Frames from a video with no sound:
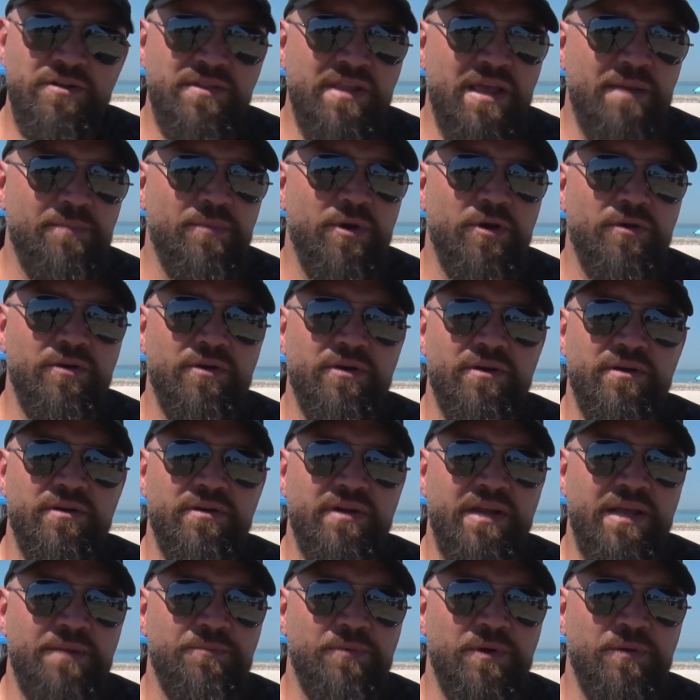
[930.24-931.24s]
on that motor,
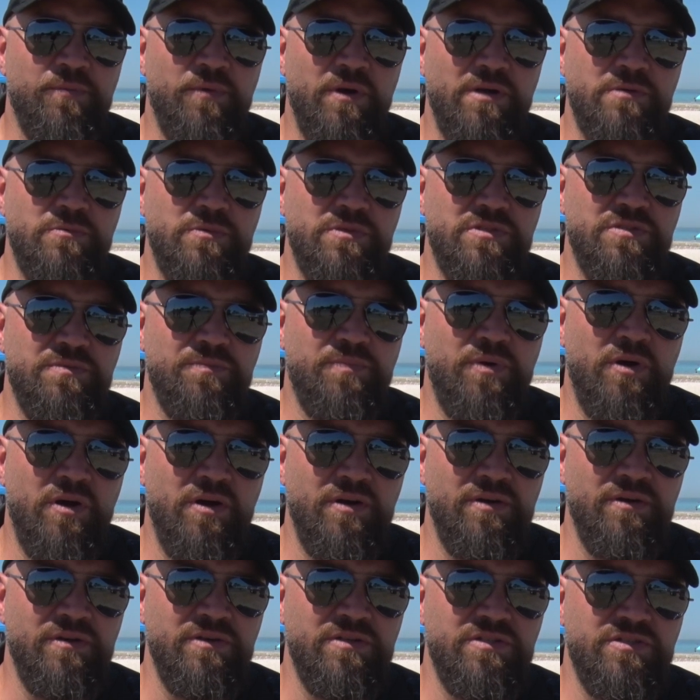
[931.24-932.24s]
and we worked with some
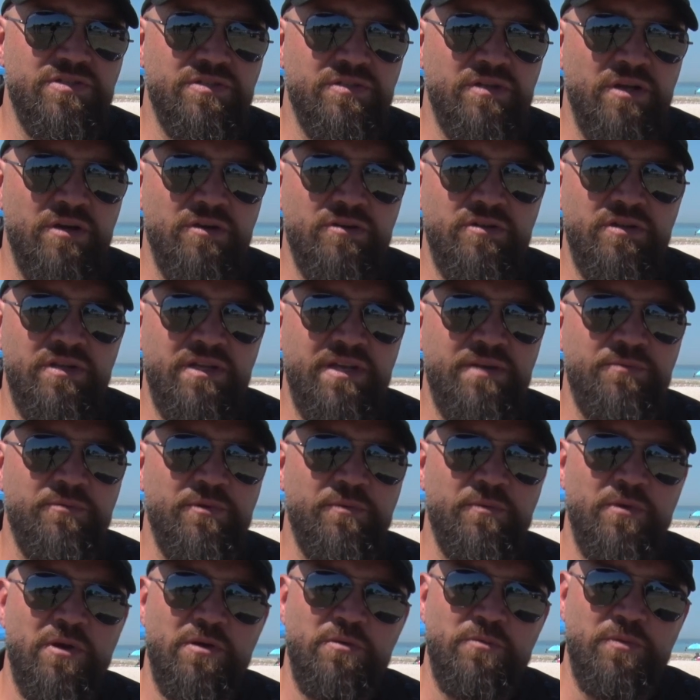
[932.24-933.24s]
partners locally, and
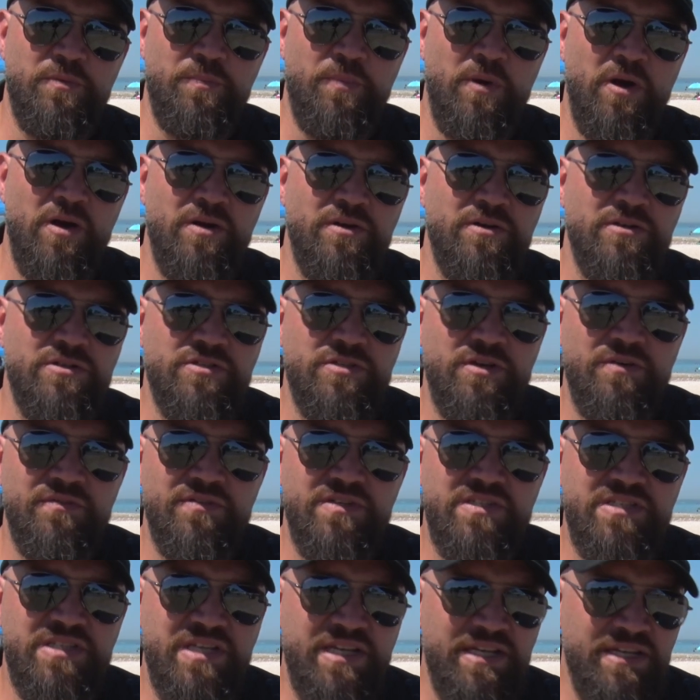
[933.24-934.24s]
we worked with partners
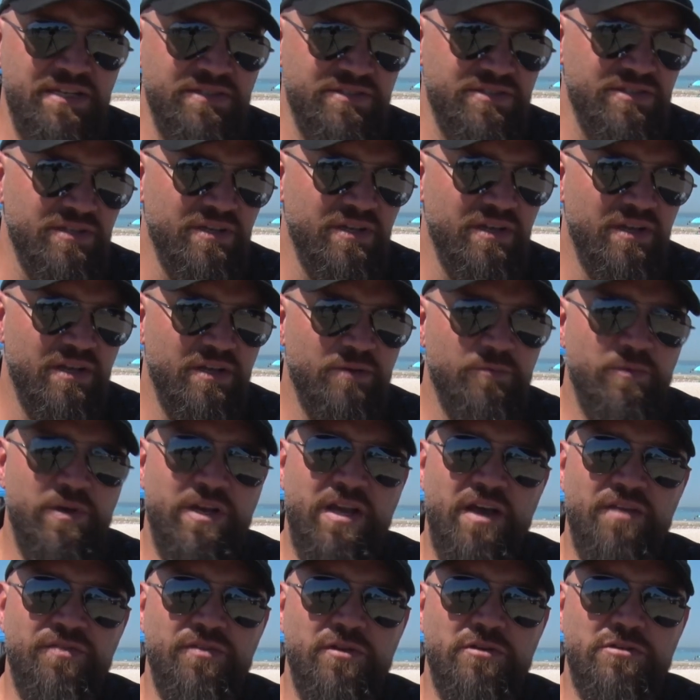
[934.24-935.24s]
overseas. We
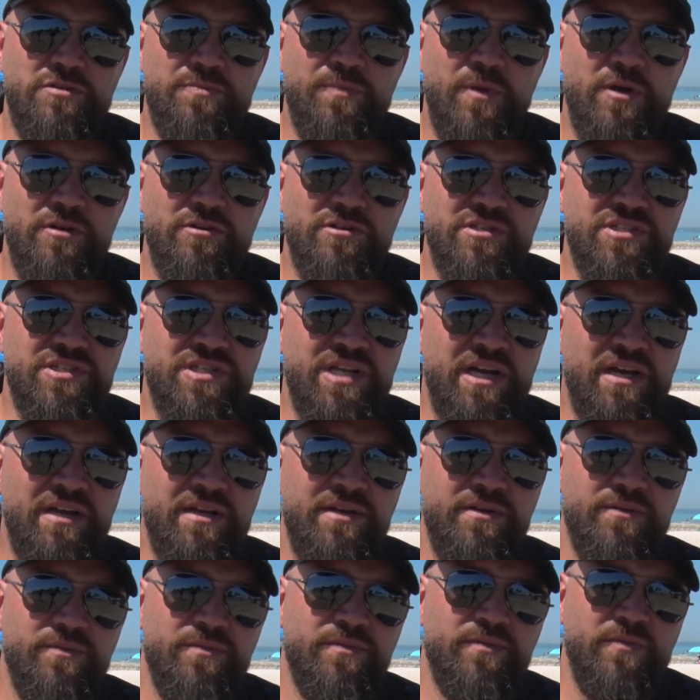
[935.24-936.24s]
got those motors
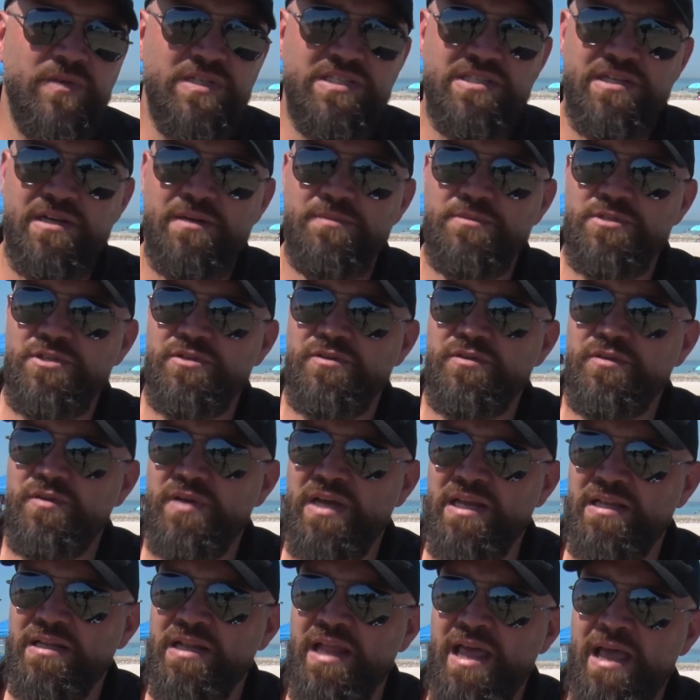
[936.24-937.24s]
done. We sent them
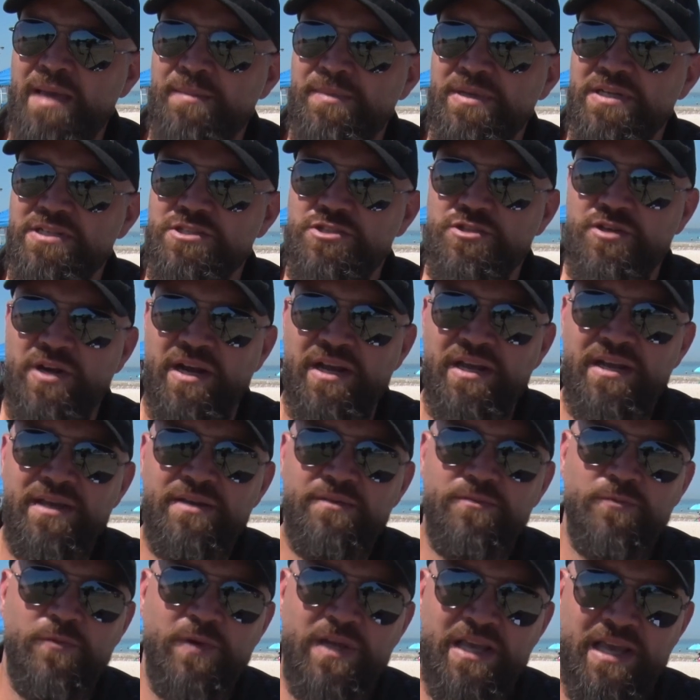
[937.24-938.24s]
to a lab in
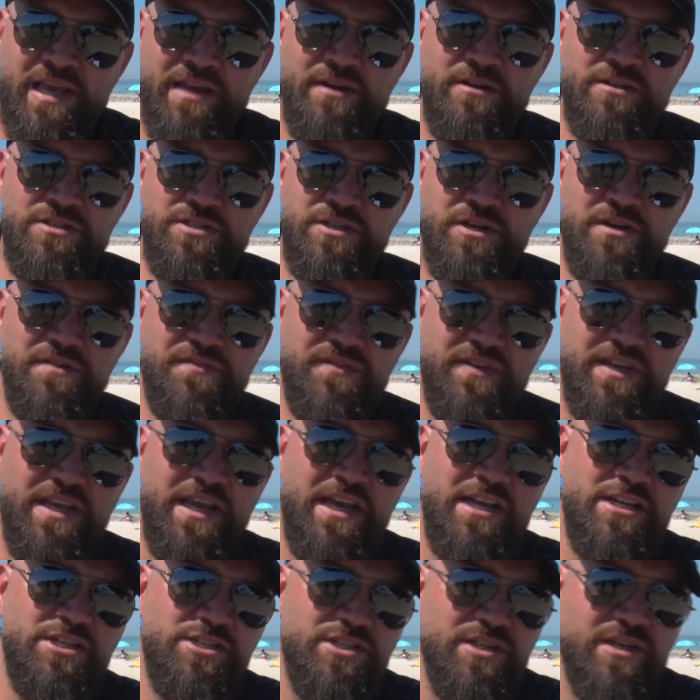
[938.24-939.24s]
Australia. We had our
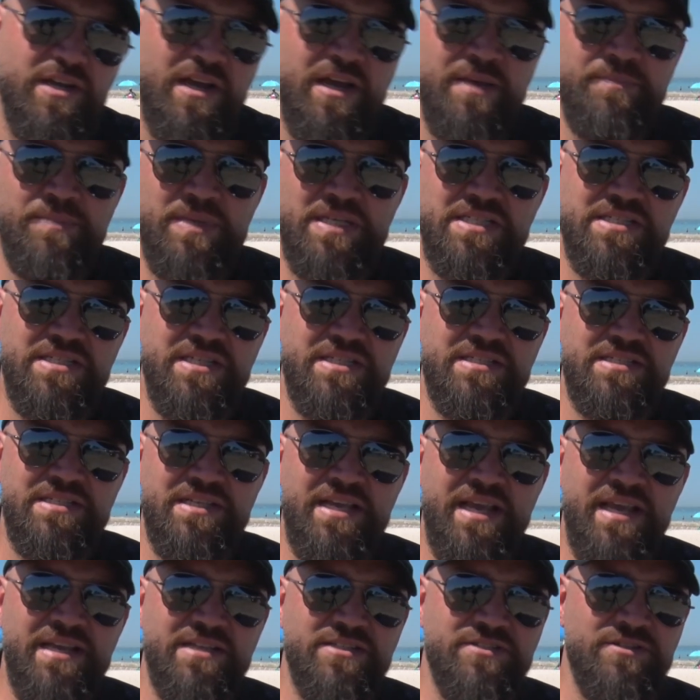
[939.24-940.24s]
certification,
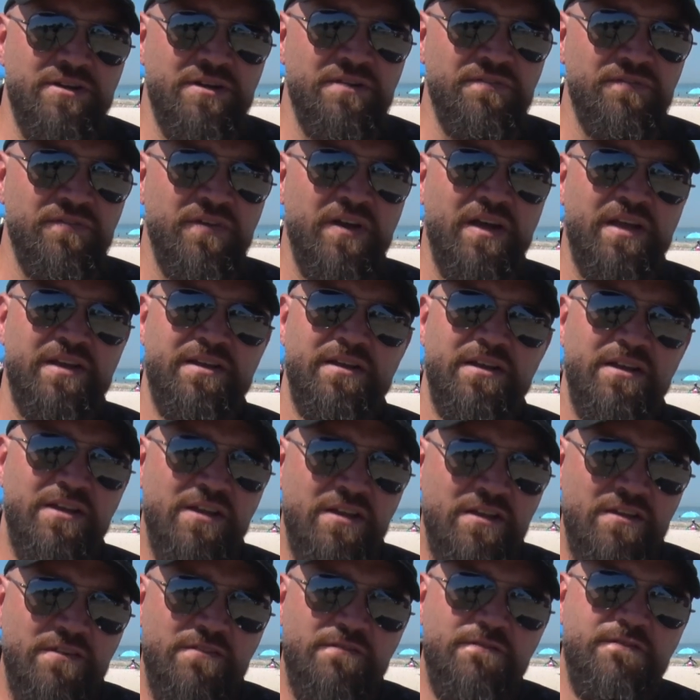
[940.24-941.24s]
IP68 certified.
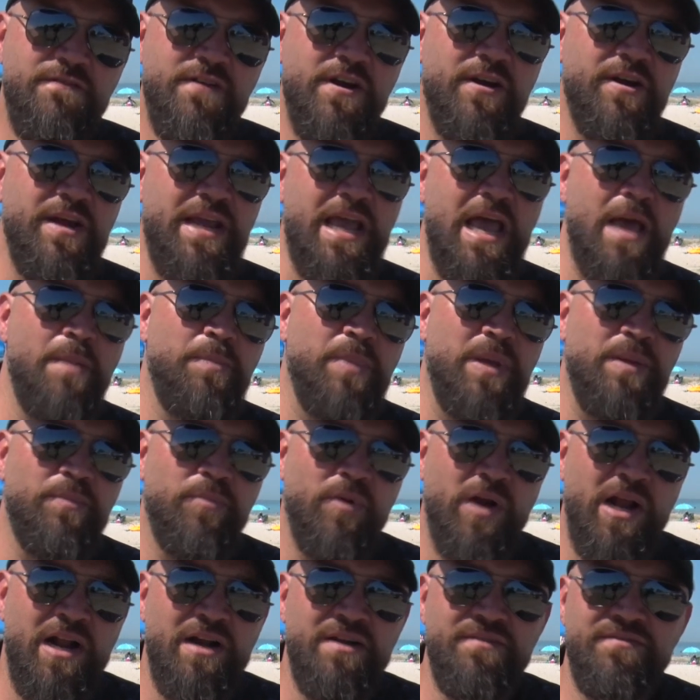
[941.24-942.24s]
Very happy and
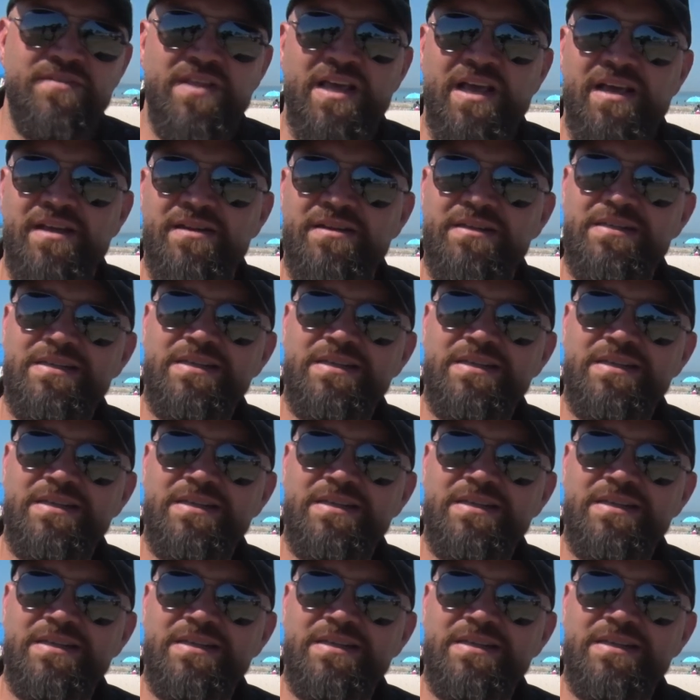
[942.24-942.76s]
proud of that.